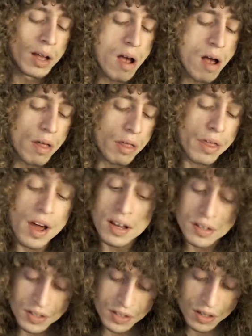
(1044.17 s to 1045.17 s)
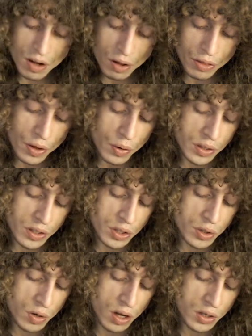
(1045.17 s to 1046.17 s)
Thus, although the
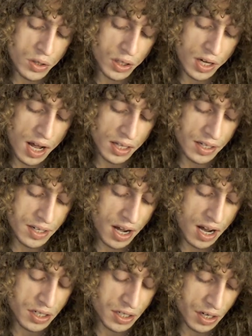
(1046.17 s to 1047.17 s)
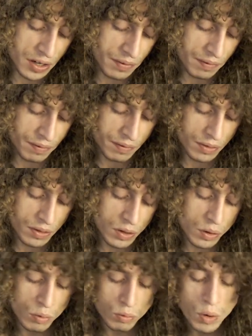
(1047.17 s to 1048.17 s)
astrologer Kalidasa,
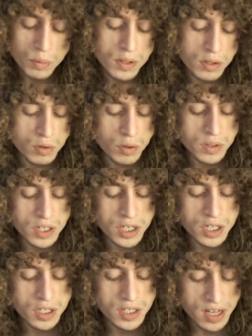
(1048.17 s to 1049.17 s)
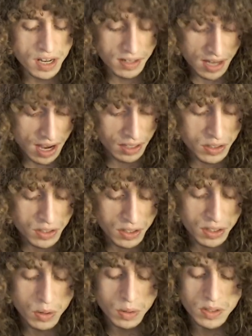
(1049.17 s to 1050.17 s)
who wrote the Jyotish text
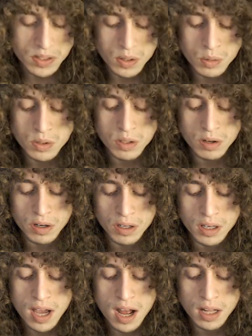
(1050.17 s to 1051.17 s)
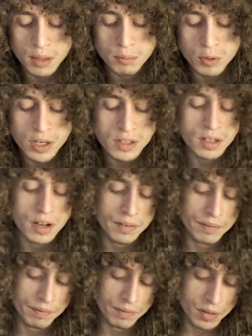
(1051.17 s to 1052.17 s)
known as the Uttara Kalamrita,
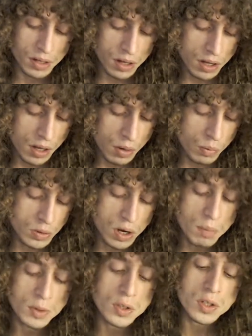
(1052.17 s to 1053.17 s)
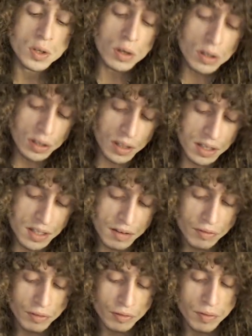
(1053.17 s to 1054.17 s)
was almost certainly
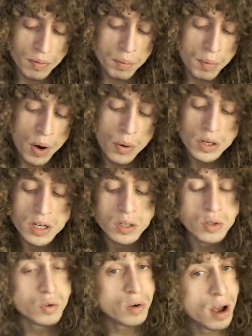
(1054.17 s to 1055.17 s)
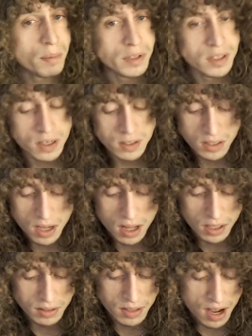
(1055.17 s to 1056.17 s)
different from the poet and dramatist
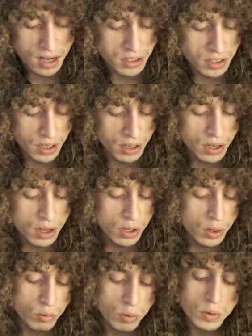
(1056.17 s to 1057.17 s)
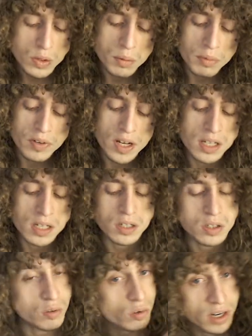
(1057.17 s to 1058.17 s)
Kalidasa, who wrote some of India's
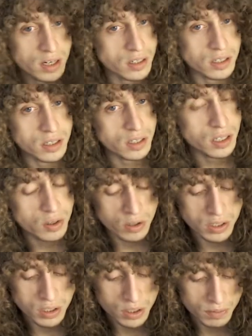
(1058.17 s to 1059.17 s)
greatest literature,